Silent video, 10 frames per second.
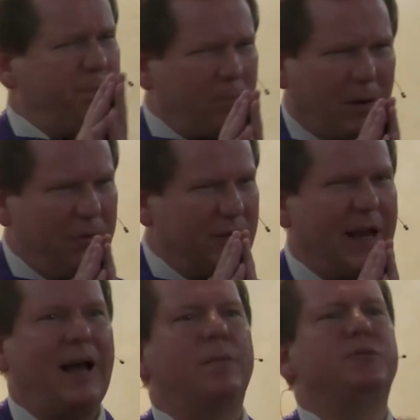I was
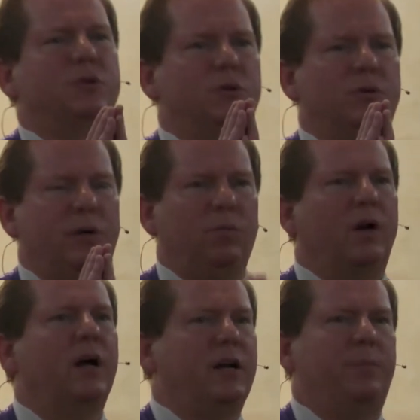absolutely
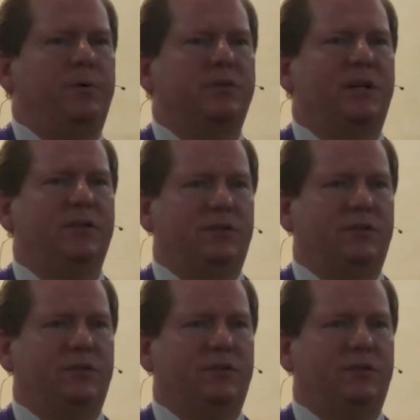100%